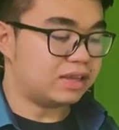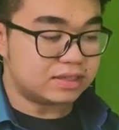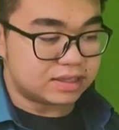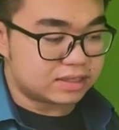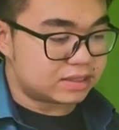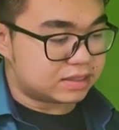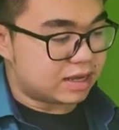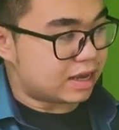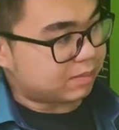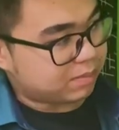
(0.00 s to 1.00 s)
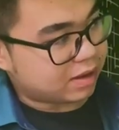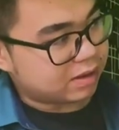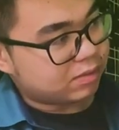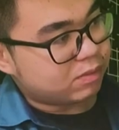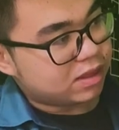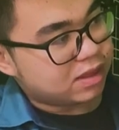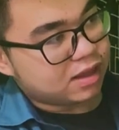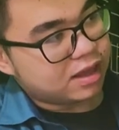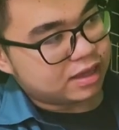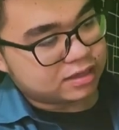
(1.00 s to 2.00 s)
This is the iPad with the
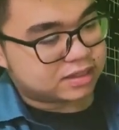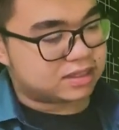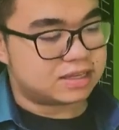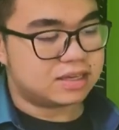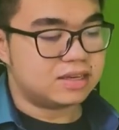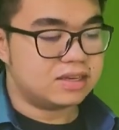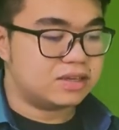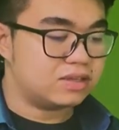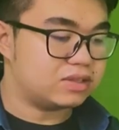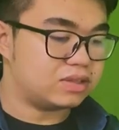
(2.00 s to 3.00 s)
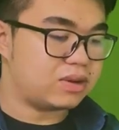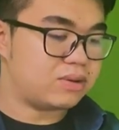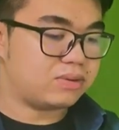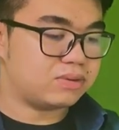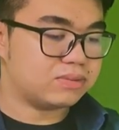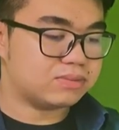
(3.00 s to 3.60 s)
case. So,